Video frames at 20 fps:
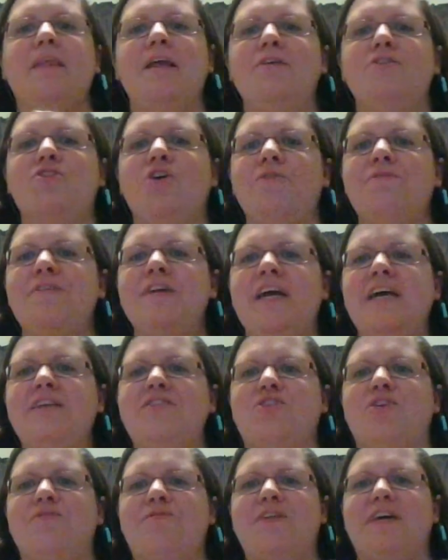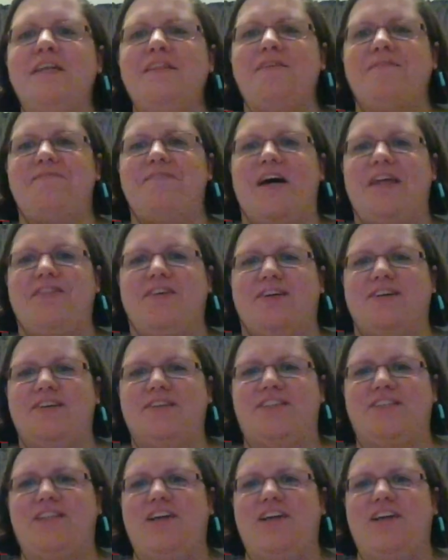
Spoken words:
Don't forget the feathers.